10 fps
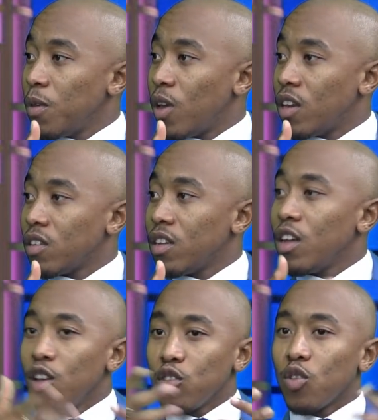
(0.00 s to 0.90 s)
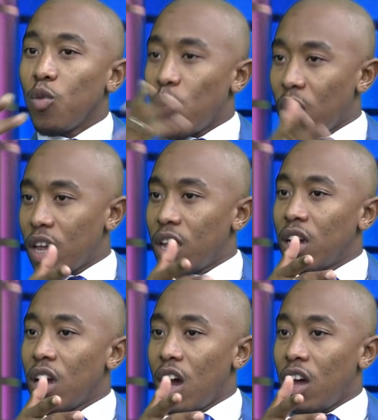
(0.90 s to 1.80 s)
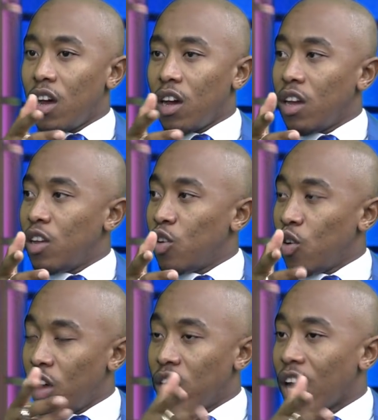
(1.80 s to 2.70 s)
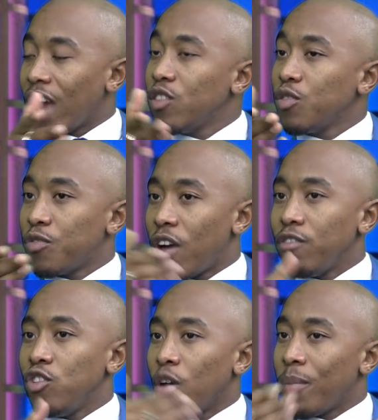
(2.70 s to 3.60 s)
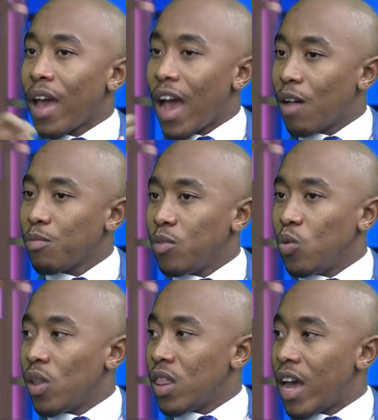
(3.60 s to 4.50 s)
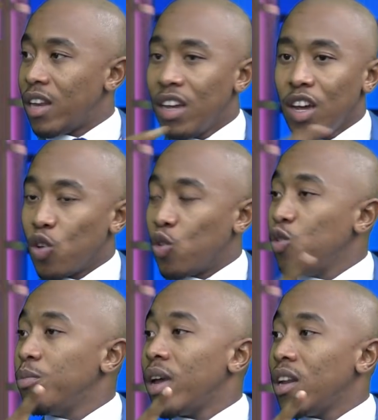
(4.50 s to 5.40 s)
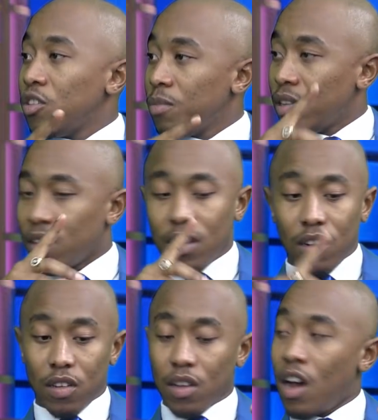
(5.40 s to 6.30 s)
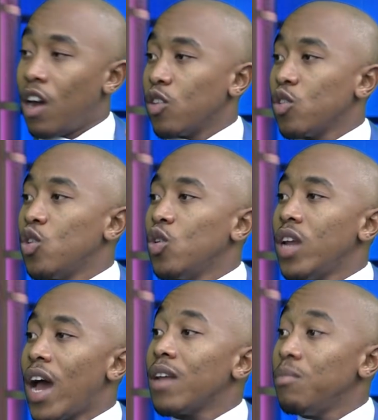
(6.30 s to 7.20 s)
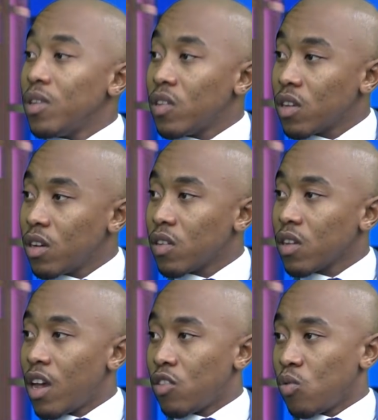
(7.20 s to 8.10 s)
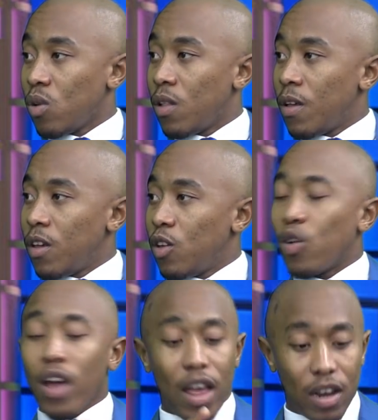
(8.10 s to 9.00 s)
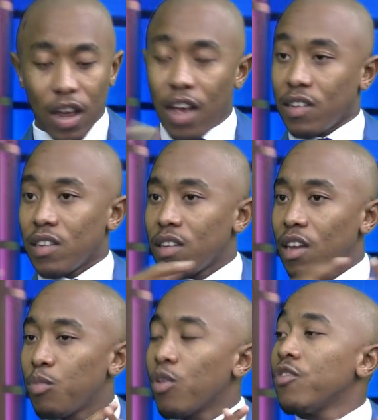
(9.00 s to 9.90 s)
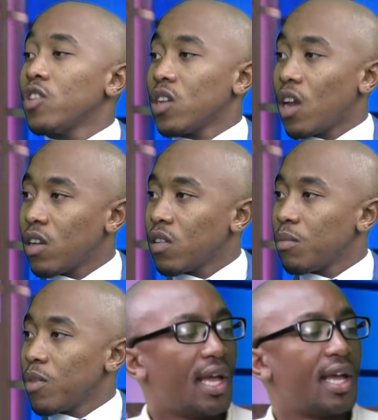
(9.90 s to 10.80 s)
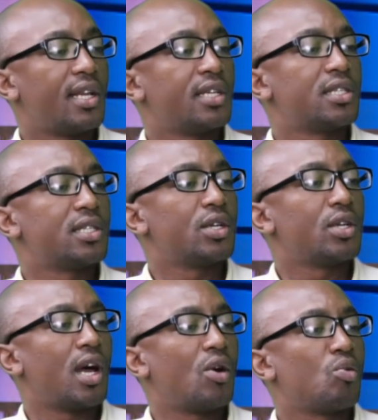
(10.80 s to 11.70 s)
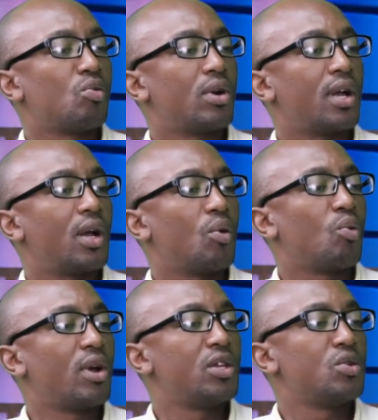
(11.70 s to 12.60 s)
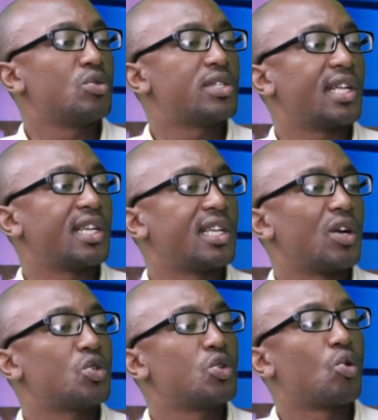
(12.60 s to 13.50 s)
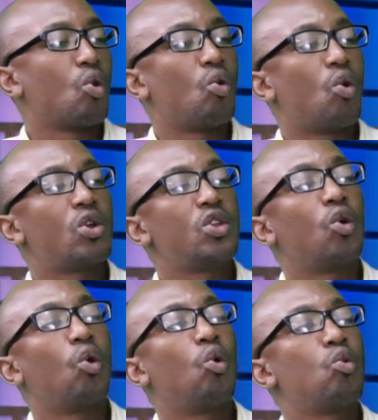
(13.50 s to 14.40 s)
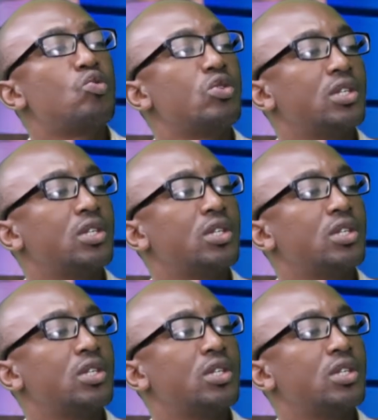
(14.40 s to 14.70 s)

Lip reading: Yes. So working a 9-to-5 job helped me with that. Good management skills, good admin skills as well. And as I said, professionalism. And now, when you started now to go on your own,